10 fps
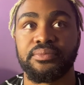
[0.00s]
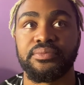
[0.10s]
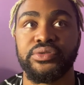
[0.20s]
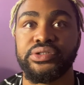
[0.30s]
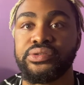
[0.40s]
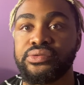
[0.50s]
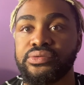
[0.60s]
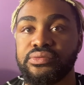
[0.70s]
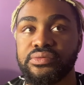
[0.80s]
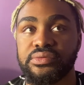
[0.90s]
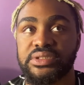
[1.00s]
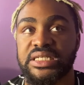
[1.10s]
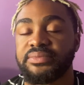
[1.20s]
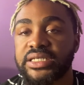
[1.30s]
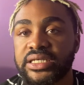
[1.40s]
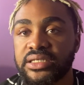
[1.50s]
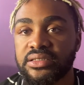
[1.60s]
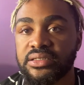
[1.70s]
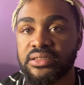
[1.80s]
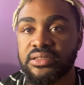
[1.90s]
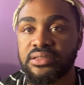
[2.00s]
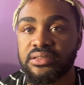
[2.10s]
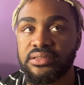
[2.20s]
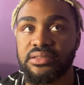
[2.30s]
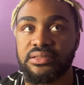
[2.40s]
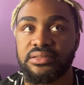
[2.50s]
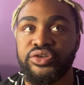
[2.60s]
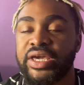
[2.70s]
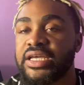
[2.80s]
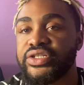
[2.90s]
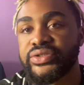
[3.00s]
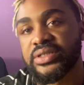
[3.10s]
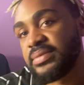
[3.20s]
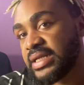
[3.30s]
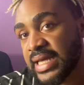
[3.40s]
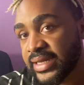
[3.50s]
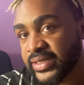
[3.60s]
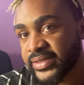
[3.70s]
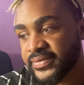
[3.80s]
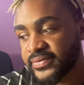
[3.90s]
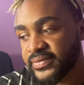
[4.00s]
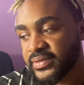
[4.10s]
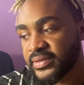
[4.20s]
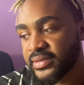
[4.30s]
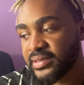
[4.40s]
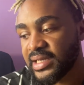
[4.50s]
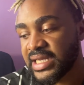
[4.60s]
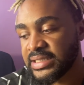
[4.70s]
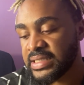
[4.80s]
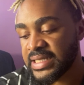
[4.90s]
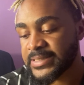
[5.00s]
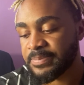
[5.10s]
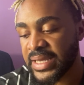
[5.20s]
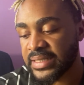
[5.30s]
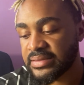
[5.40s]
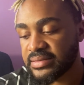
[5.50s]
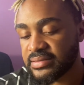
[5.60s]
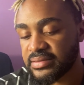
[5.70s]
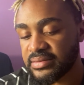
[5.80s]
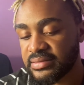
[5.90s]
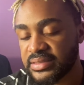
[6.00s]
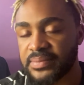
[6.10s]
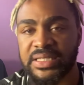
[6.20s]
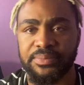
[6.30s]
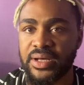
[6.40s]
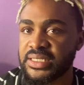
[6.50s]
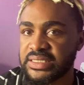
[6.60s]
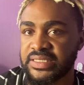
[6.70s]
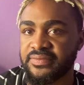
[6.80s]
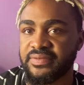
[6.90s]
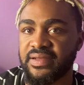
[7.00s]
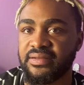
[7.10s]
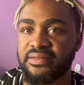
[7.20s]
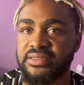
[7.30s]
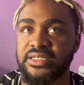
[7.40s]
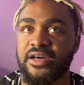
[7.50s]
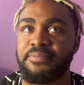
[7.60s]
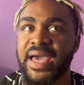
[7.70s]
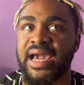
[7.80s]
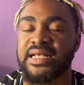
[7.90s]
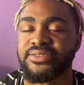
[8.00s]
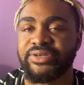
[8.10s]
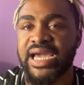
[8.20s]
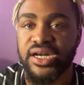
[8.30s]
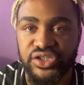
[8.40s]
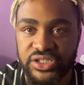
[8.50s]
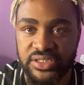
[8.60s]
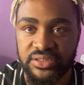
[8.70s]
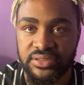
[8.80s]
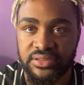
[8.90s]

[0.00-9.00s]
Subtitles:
do something you can't do something negative and then expect something positive to come back as a reaction.